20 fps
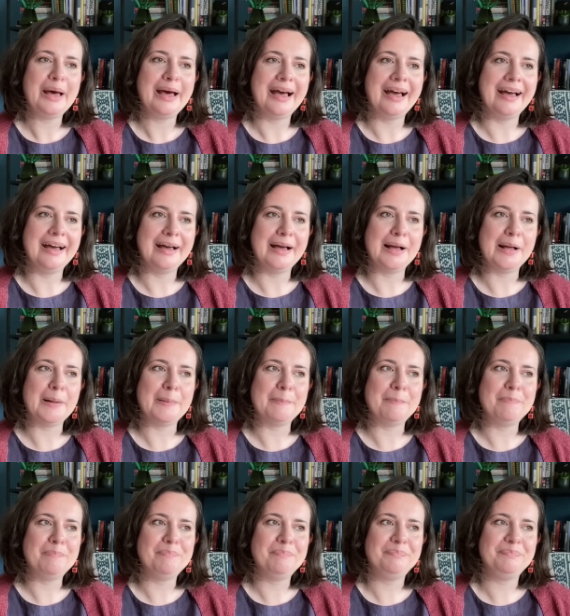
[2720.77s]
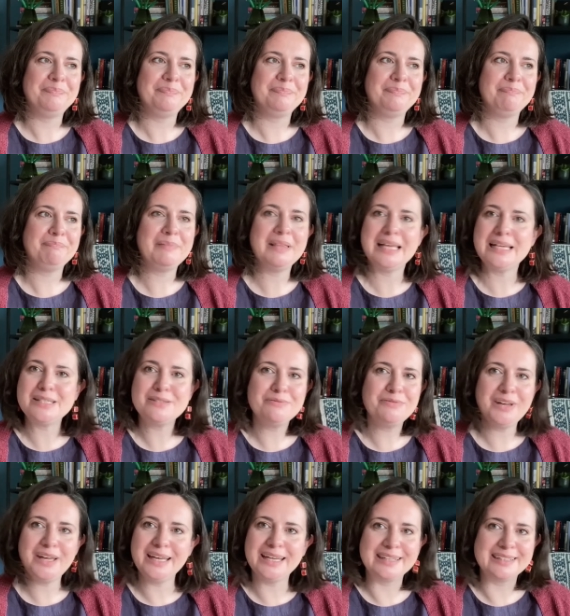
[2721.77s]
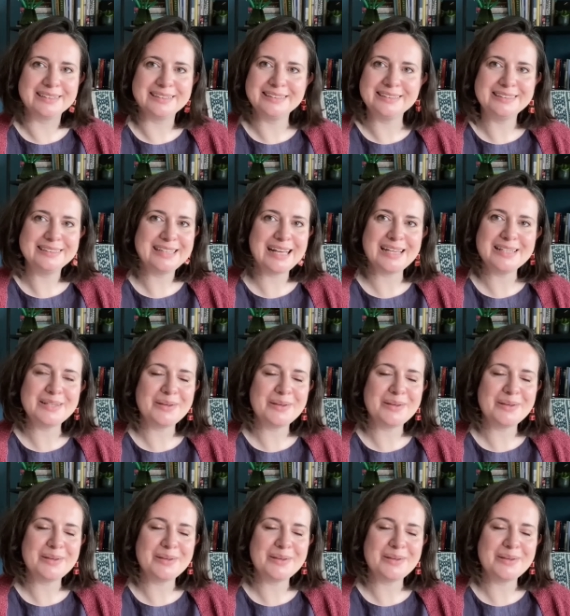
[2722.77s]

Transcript: But that's fine, that's